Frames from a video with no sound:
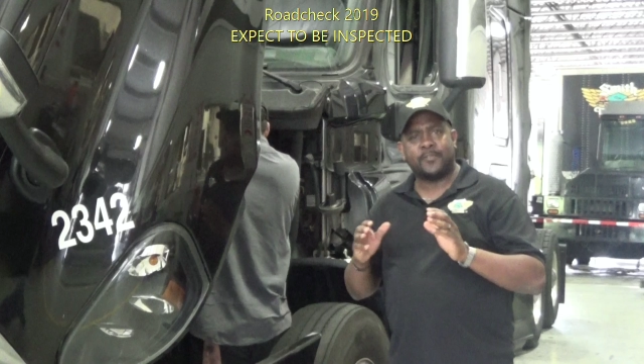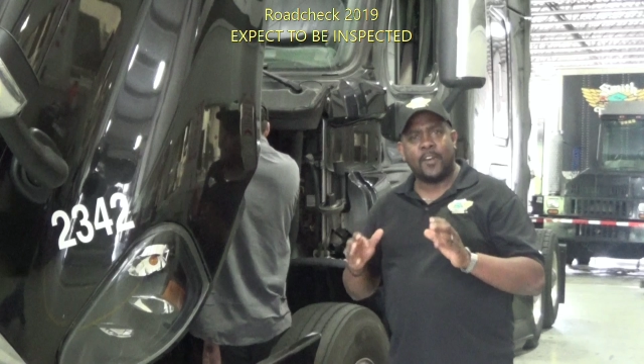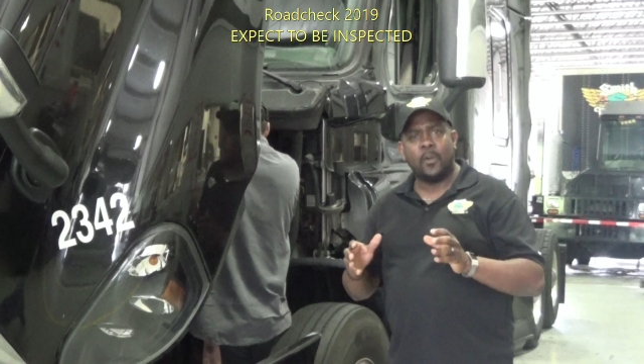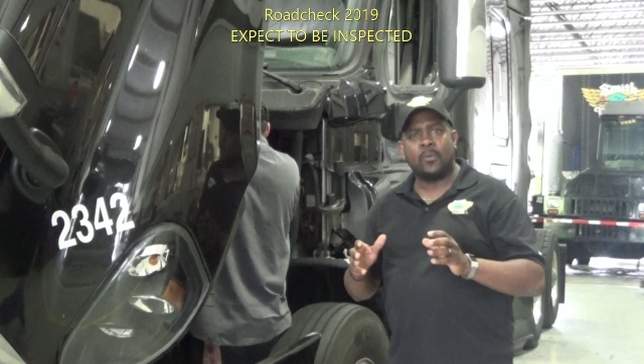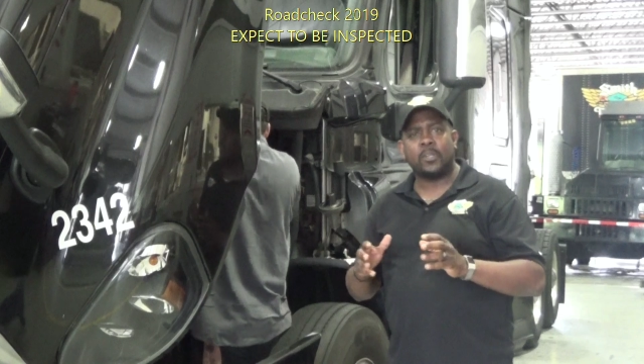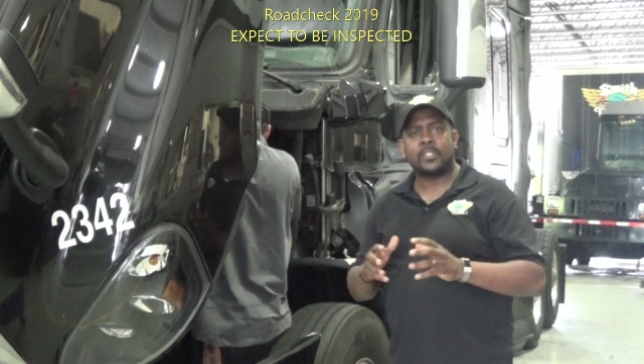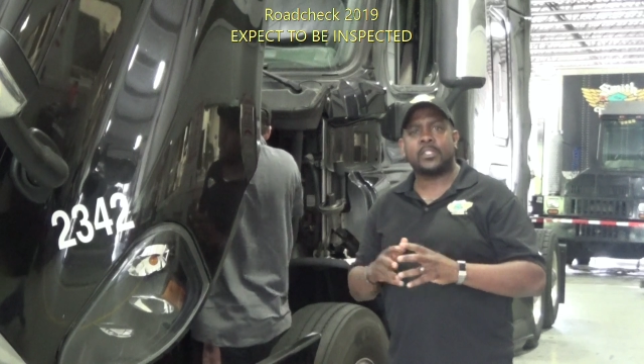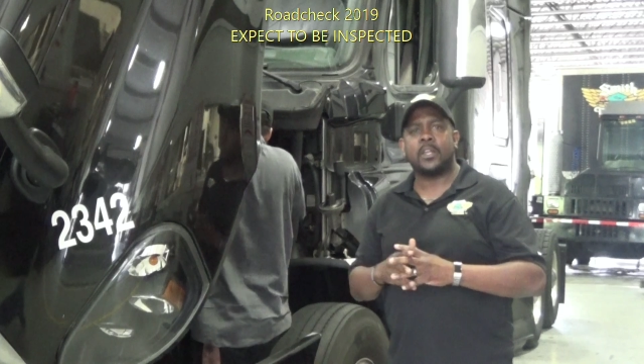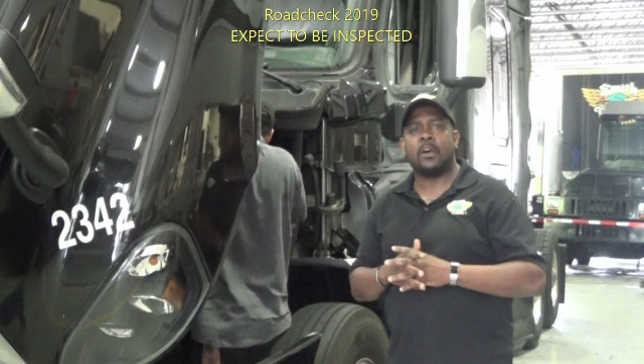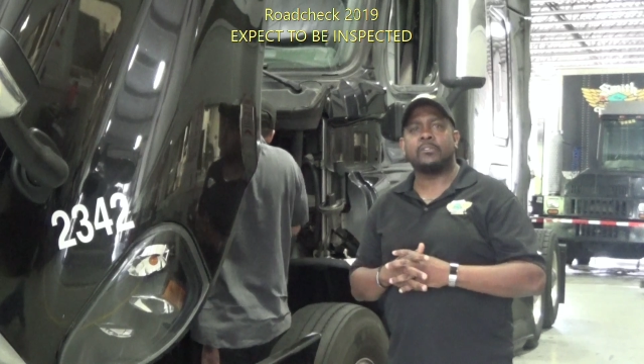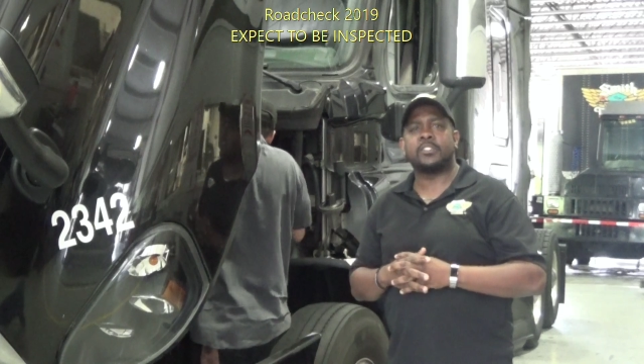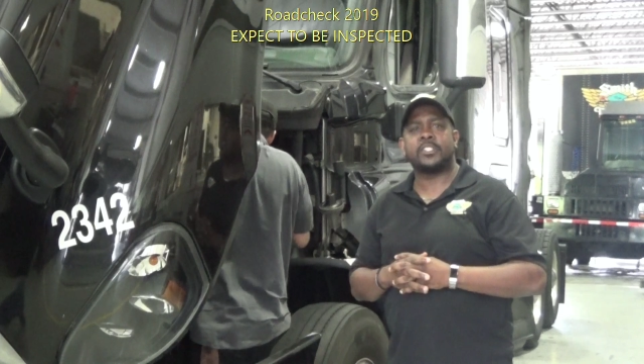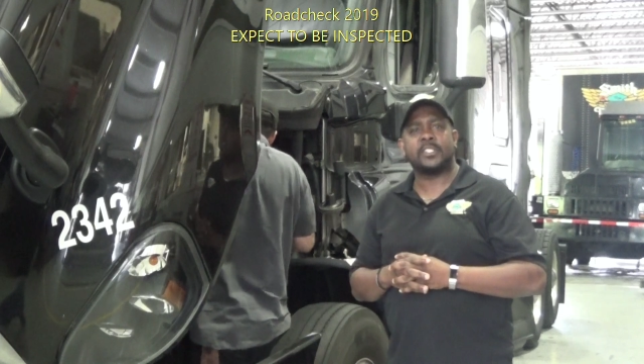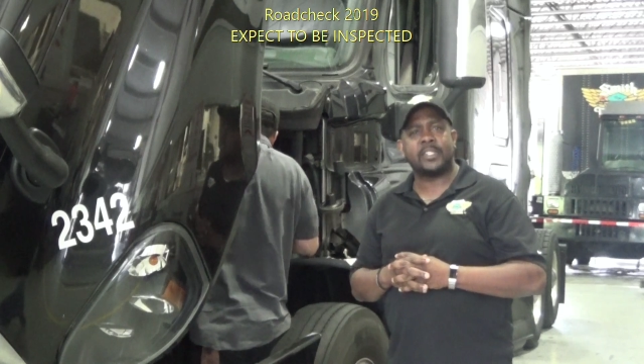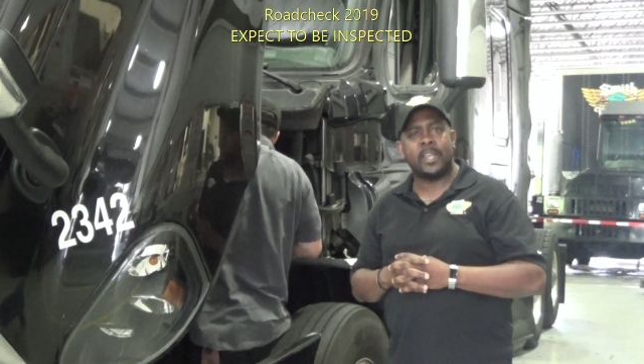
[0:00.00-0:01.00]
focused
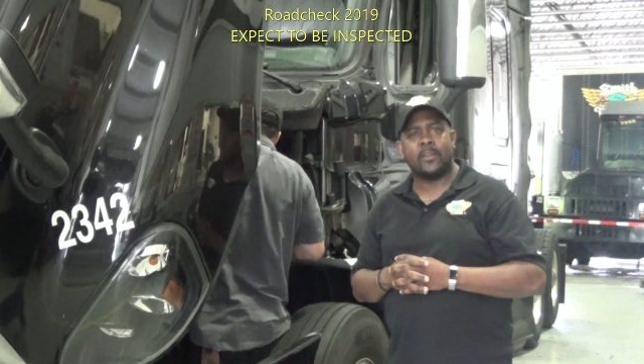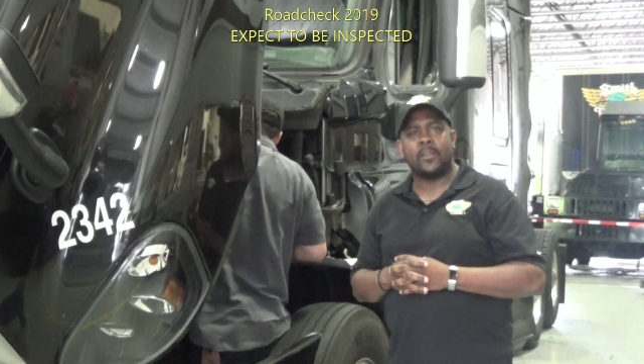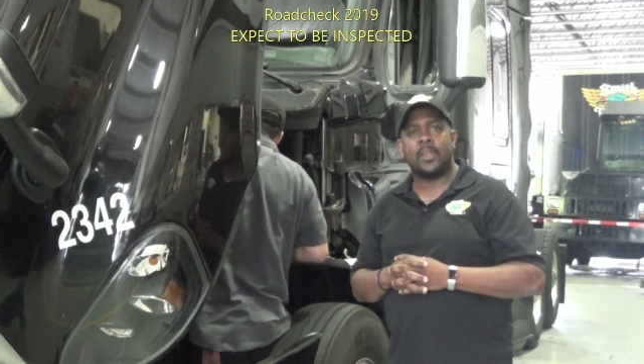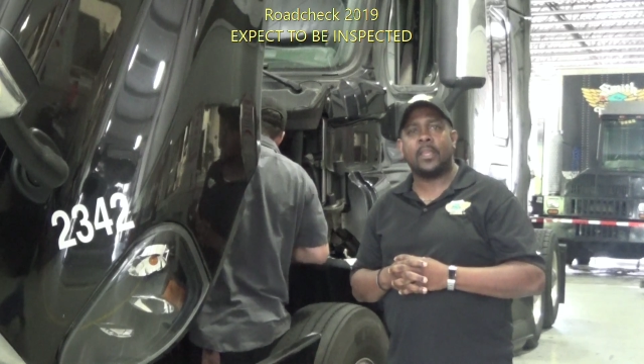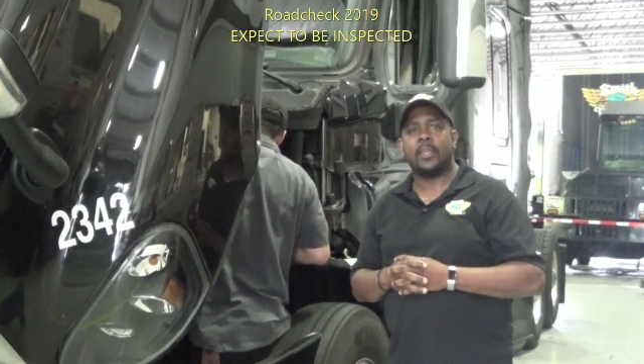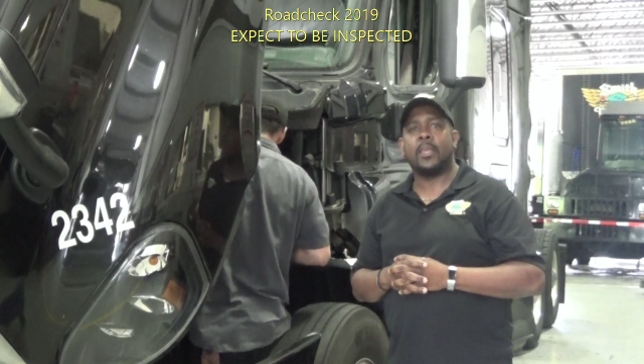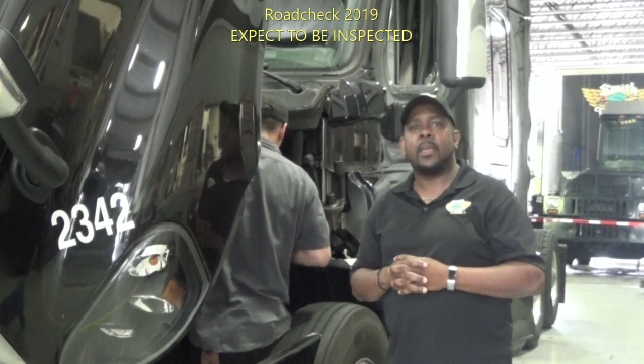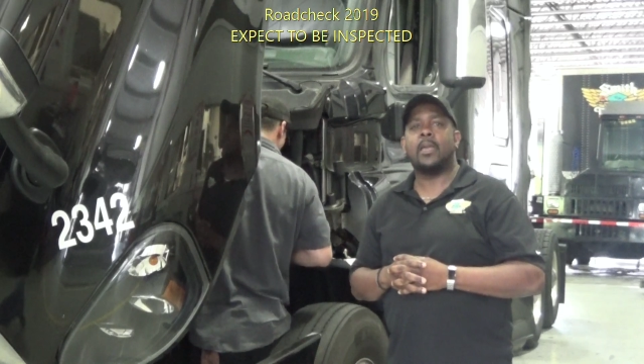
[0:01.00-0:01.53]
on steering